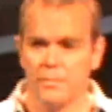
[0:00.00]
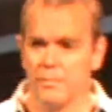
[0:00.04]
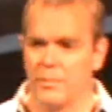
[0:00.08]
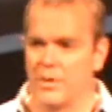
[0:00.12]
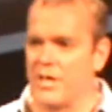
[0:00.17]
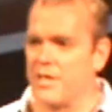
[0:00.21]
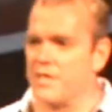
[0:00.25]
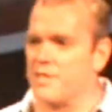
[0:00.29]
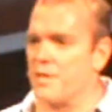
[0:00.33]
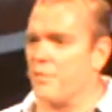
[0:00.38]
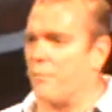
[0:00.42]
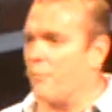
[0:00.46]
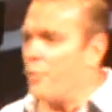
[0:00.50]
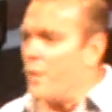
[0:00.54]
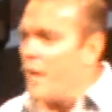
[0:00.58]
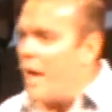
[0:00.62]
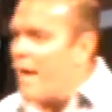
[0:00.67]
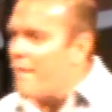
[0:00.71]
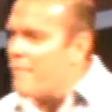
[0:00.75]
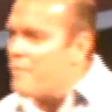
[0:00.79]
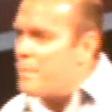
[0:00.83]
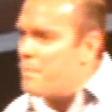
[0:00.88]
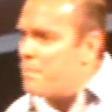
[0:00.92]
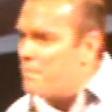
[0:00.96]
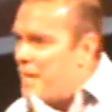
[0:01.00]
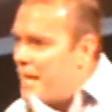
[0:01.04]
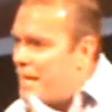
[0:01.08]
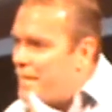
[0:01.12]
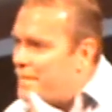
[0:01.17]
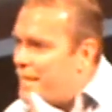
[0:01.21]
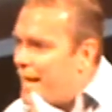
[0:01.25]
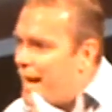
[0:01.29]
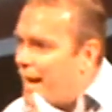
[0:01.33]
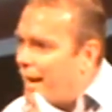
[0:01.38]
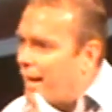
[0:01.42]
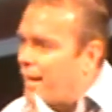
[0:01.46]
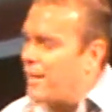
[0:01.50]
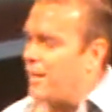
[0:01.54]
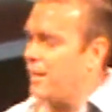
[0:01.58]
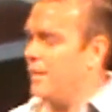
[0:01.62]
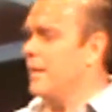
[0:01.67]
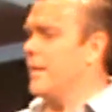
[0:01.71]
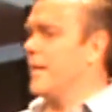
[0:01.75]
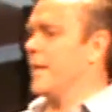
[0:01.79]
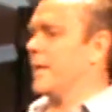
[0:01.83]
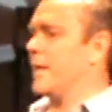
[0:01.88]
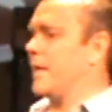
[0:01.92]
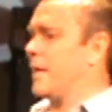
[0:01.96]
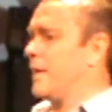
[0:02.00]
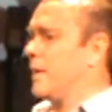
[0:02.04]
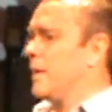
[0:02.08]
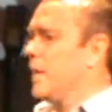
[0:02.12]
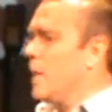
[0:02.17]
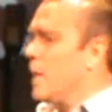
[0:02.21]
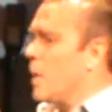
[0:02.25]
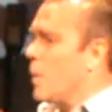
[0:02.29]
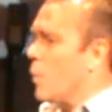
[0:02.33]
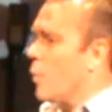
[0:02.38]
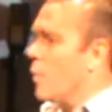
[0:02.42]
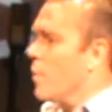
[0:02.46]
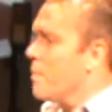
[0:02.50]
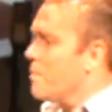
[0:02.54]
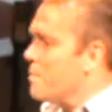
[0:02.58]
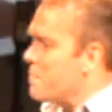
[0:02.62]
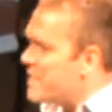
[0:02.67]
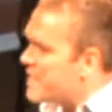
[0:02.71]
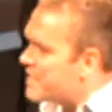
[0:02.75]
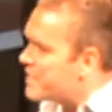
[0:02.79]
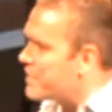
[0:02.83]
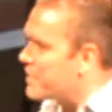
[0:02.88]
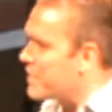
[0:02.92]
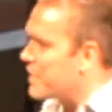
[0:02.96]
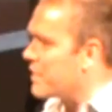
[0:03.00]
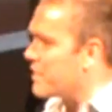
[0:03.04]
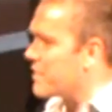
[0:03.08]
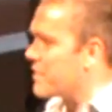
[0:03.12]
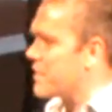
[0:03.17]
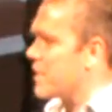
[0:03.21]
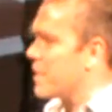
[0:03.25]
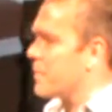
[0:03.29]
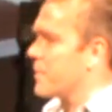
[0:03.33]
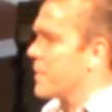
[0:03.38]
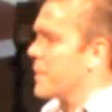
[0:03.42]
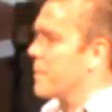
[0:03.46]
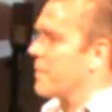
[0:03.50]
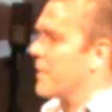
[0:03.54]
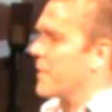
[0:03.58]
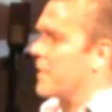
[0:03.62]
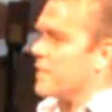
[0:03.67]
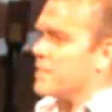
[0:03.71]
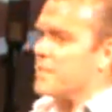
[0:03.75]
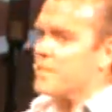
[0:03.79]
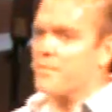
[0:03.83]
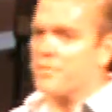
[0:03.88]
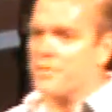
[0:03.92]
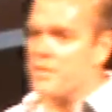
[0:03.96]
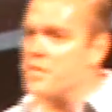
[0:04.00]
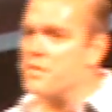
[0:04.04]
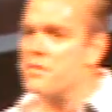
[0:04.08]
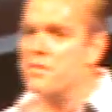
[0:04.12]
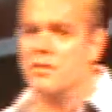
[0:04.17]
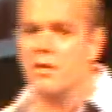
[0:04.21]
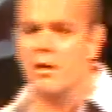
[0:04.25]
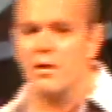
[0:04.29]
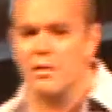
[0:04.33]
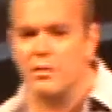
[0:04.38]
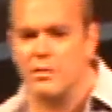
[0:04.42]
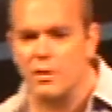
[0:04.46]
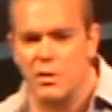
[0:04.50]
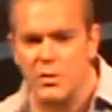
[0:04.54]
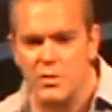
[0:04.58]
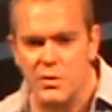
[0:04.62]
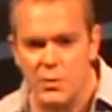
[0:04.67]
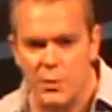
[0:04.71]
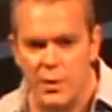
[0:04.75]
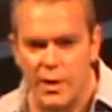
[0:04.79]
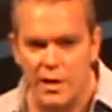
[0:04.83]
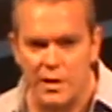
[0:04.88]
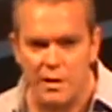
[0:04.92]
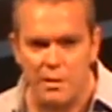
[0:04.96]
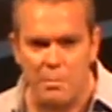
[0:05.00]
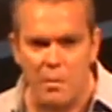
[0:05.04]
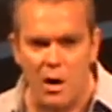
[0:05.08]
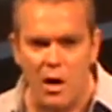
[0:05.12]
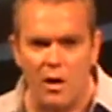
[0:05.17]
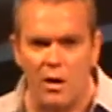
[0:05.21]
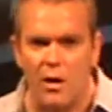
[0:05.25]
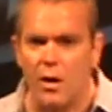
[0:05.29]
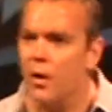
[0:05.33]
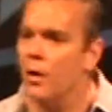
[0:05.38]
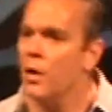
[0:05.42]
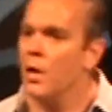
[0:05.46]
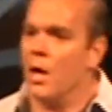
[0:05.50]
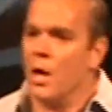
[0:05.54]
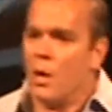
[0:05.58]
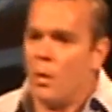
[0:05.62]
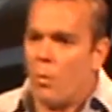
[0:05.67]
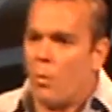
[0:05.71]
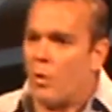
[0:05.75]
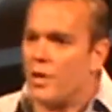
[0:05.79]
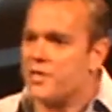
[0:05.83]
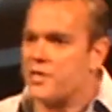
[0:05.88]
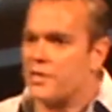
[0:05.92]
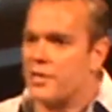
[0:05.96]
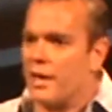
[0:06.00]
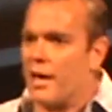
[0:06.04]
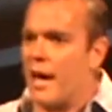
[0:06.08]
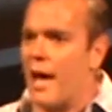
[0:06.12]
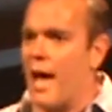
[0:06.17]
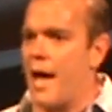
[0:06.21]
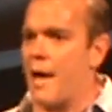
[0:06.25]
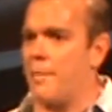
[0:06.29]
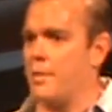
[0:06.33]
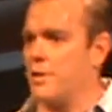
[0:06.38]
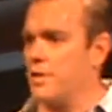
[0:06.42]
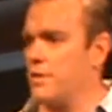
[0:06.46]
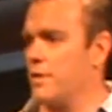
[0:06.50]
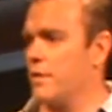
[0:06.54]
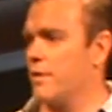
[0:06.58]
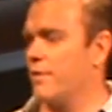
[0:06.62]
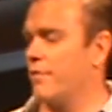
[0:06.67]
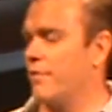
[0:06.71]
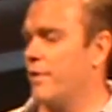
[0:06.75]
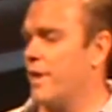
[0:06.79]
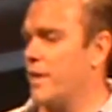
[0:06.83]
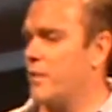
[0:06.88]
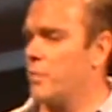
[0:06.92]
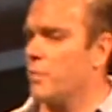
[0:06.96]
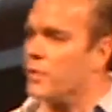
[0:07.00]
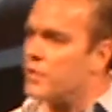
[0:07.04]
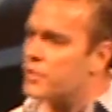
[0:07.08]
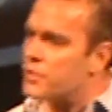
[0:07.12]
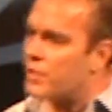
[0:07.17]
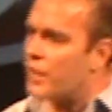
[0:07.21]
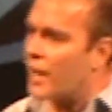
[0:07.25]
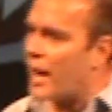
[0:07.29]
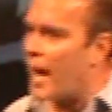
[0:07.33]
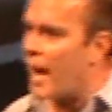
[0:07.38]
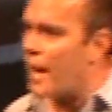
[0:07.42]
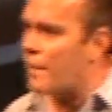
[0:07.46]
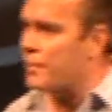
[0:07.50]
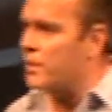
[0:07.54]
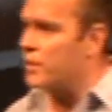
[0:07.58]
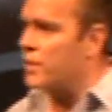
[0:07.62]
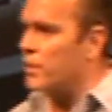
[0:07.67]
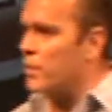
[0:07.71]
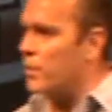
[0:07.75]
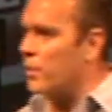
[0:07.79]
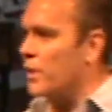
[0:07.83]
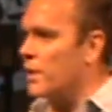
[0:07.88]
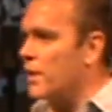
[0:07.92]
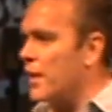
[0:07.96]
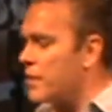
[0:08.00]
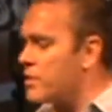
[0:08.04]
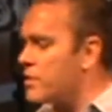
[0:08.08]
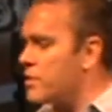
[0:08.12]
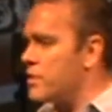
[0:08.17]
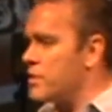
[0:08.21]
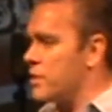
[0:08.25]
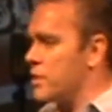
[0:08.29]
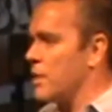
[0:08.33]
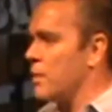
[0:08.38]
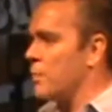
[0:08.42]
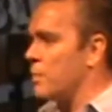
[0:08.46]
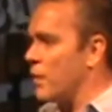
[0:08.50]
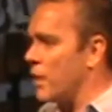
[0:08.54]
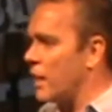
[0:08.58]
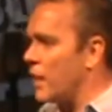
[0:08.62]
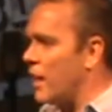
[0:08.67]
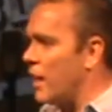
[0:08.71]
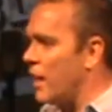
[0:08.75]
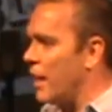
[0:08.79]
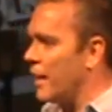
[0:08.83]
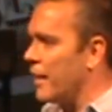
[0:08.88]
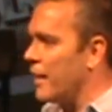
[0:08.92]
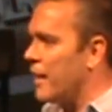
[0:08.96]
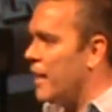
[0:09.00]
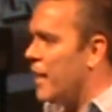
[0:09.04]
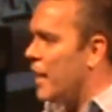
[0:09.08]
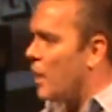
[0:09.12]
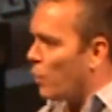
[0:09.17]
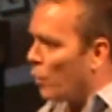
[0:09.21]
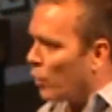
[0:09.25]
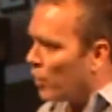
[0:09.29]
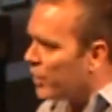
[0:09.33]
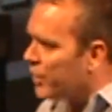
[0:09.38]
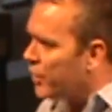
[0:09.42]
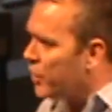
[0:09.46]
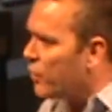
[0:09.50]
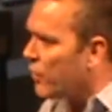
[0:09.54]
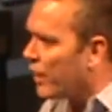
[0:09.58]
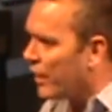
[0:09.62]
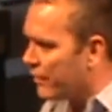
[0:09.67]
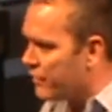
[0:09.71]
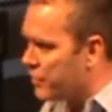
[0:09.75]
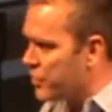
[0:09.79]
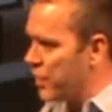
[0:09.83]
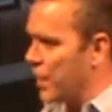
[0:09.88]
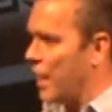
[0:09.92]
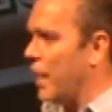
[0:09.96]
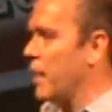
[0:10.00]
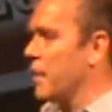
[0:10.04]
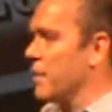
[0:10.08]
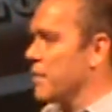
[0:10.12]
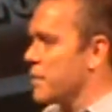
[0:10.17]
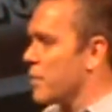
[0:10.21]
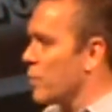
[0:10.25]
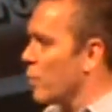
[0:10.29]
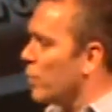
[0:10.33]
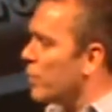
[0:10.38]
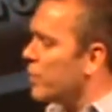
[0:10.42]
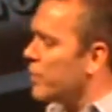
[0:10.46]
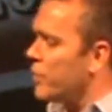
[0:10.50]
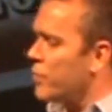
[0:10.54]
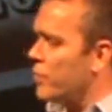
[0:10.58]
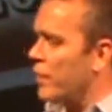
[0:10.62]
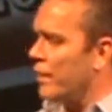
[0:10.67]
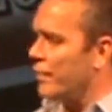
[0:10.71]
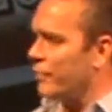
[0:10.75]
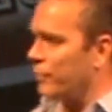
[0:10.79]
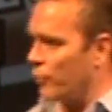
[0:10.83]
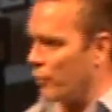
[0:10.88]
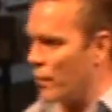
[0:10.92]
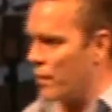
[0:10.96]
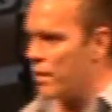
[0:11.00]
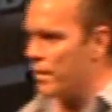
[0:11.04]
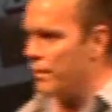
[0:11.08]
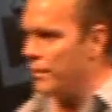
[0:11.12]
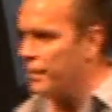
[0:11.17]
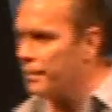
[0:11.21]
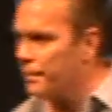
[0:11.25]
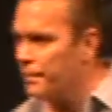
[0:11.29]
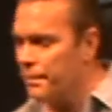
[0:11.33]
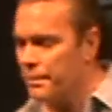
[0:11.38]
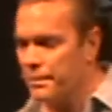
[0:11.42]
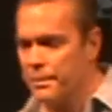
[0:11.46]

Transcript: Because if we haven't made that click, we're missing something. Because if this all goes away tomorrow, what's going to happen to your faith? What's going to happen to your relationship with God? Will you have changed? Will you have grown?